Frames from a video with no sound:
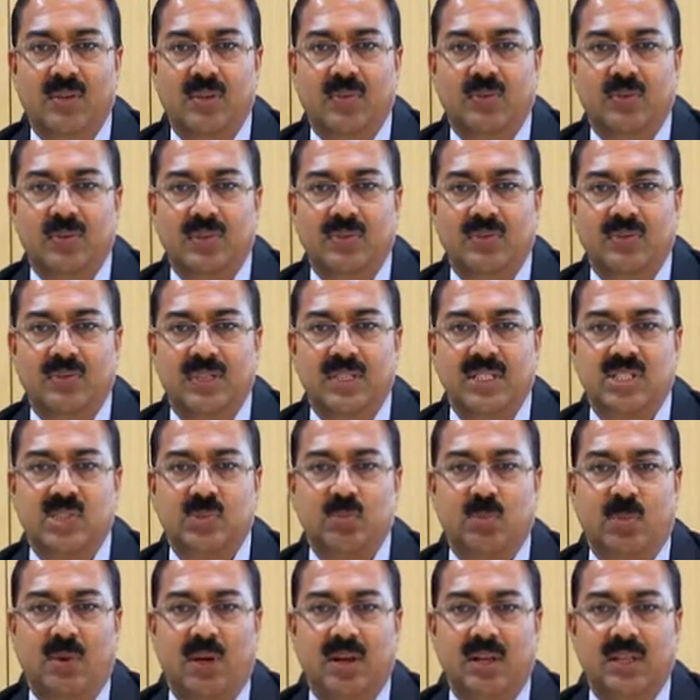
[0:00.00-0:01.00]
which will
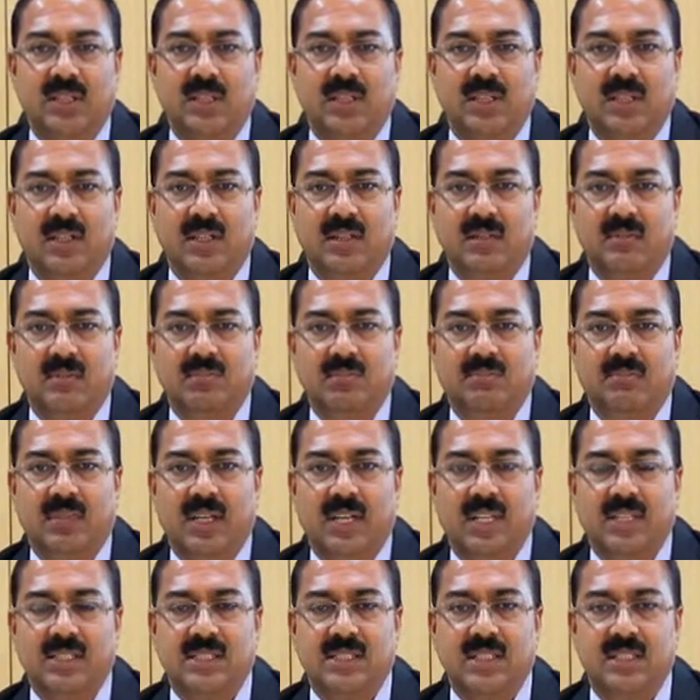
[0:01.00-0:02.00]
spawn the
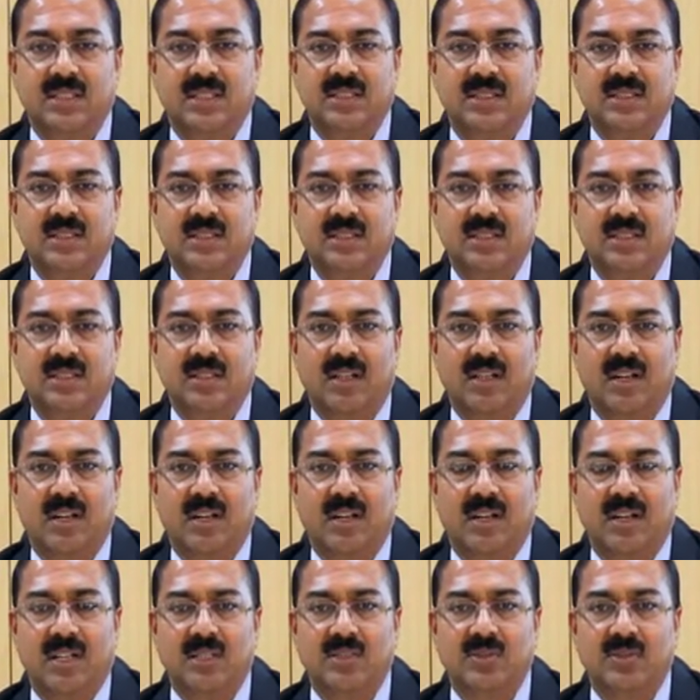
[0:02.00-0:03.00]
SHGs
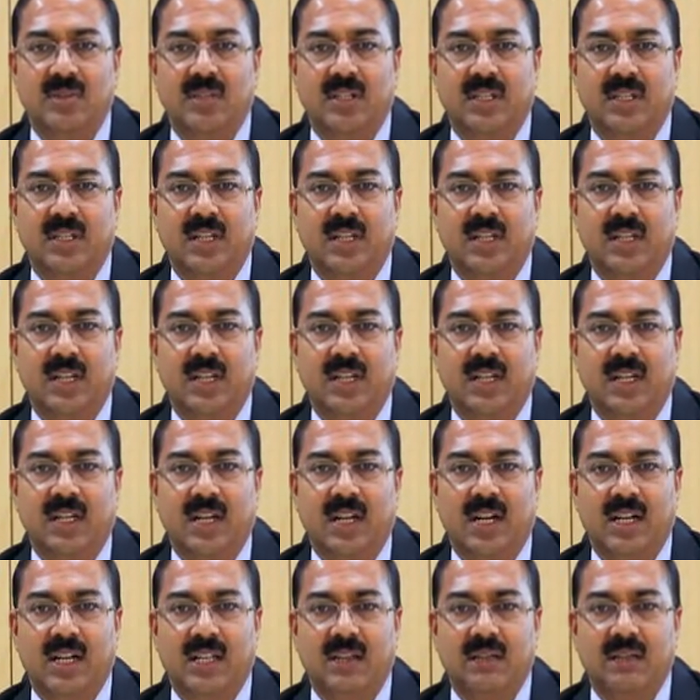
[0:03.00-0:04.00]
and also create a
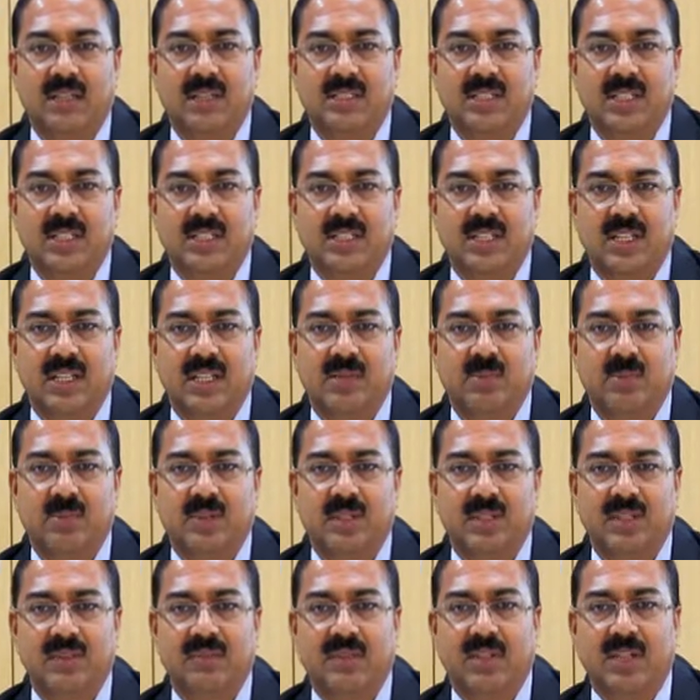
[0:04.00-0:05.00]
kind of a
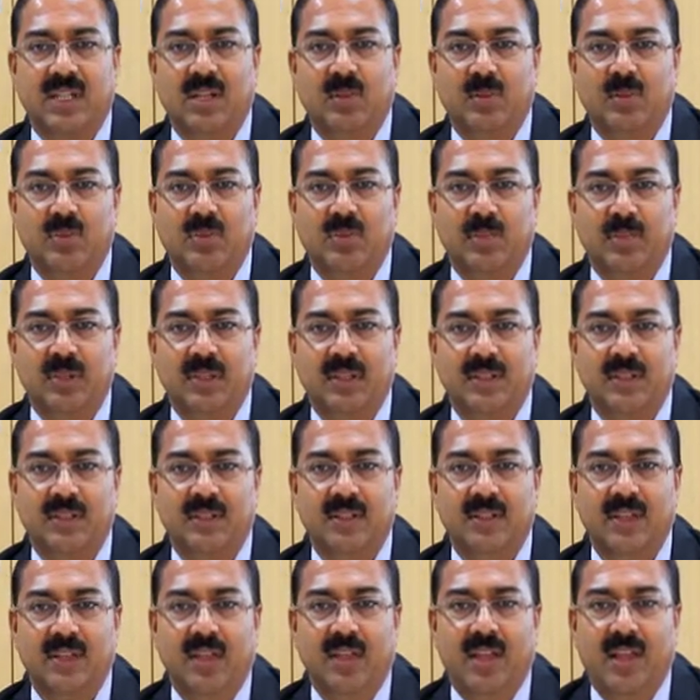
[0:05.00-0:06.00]
sustainability for the movement.
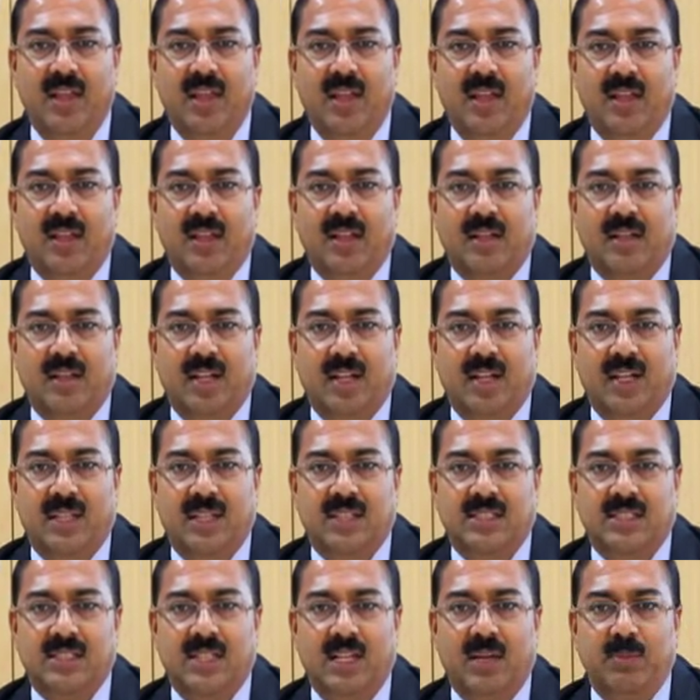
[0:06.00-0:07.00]
At
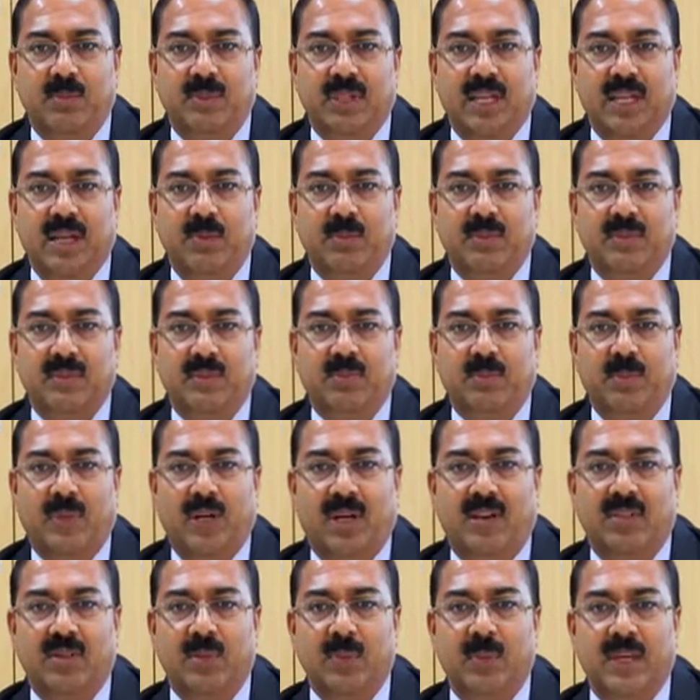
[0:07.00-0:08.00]
the same time,
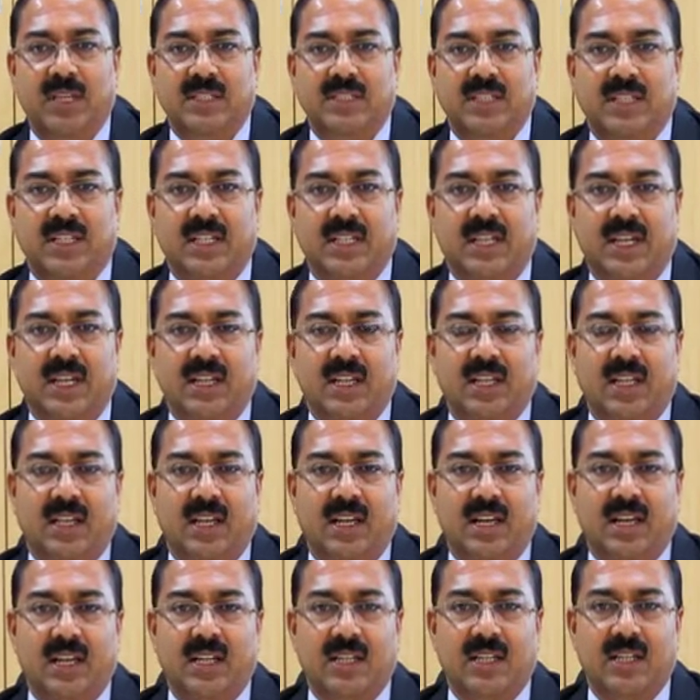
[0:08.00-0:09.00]
Mavim has created a
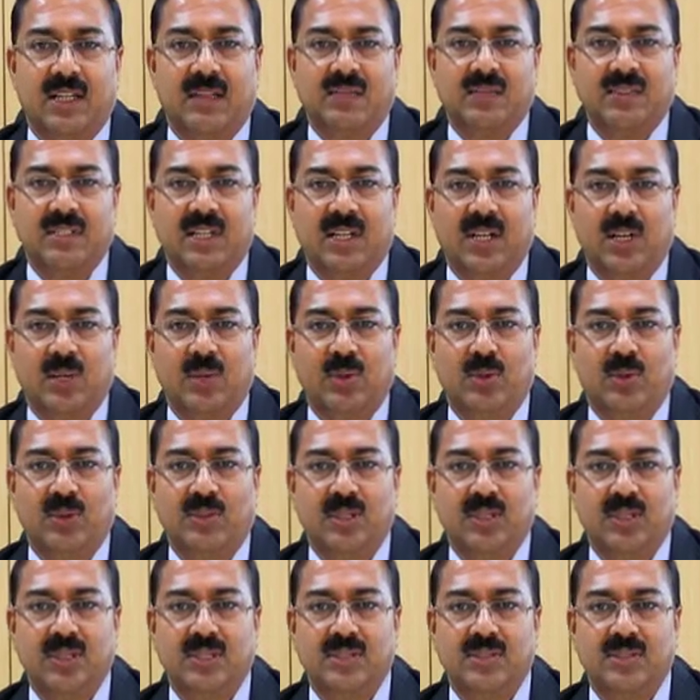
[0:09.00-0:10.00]
cadre of
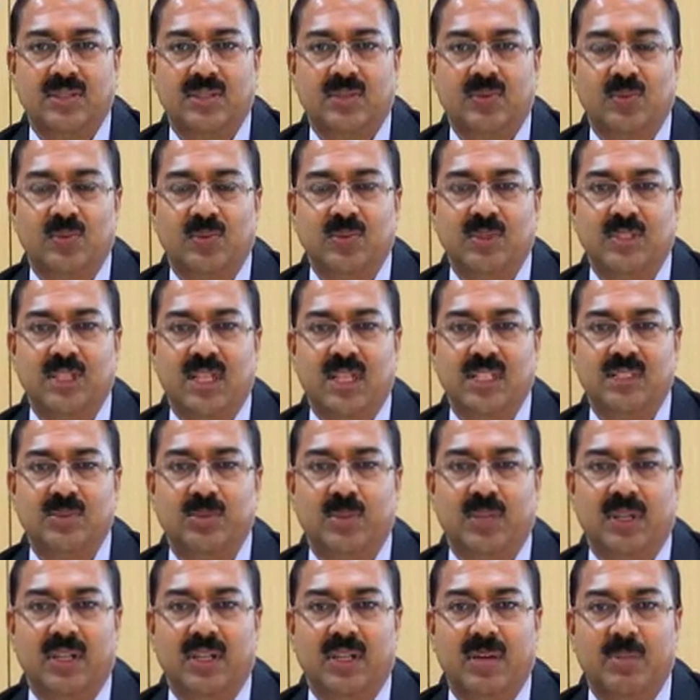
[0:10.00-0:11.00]
Sahayoginis, which has
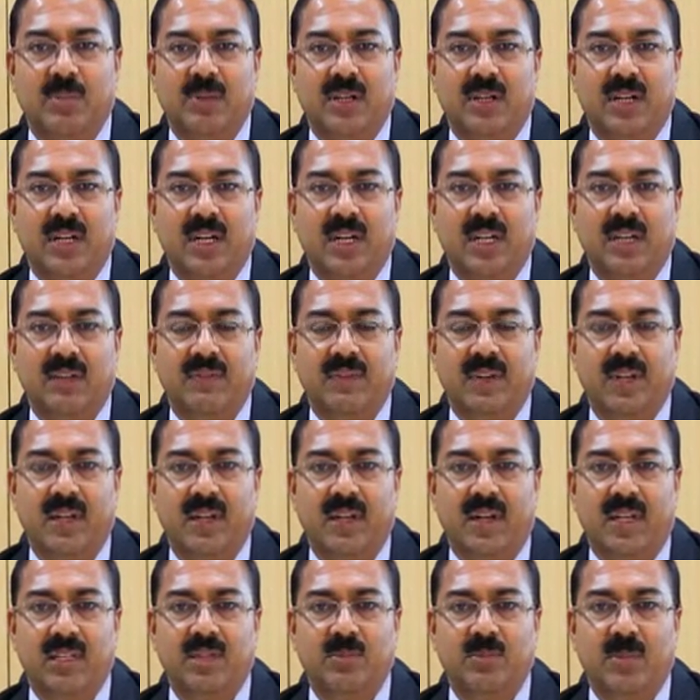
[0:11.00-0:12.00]
become a kind of a
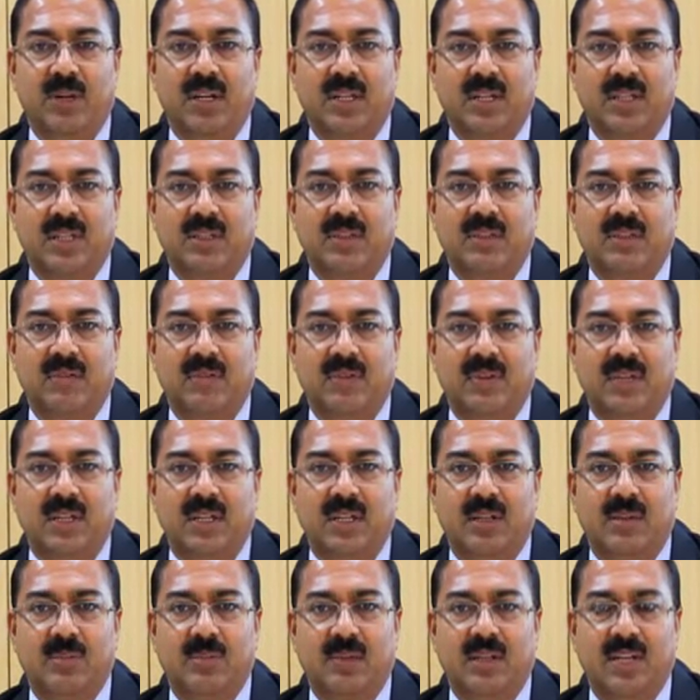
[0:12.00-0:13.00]
hallmark for
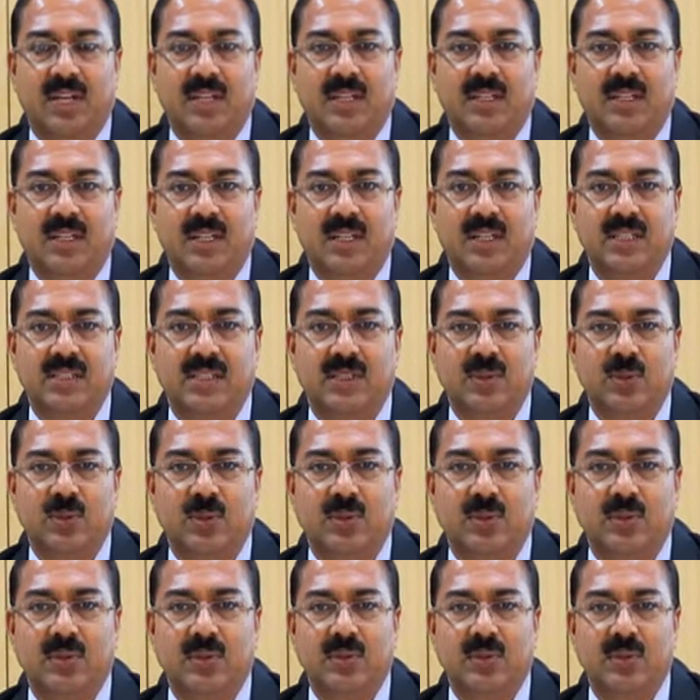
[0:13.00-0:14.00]
the country as a
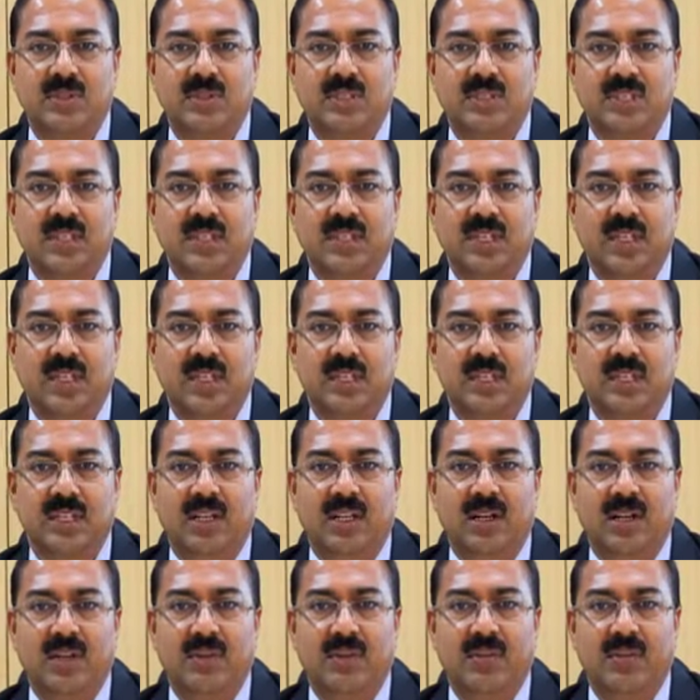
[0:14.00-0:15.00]
whole to see really
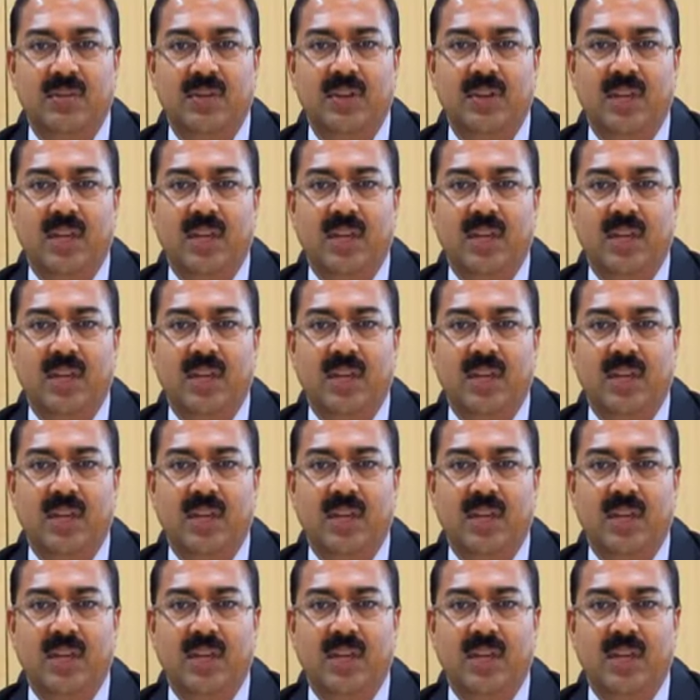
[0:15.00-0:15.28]
how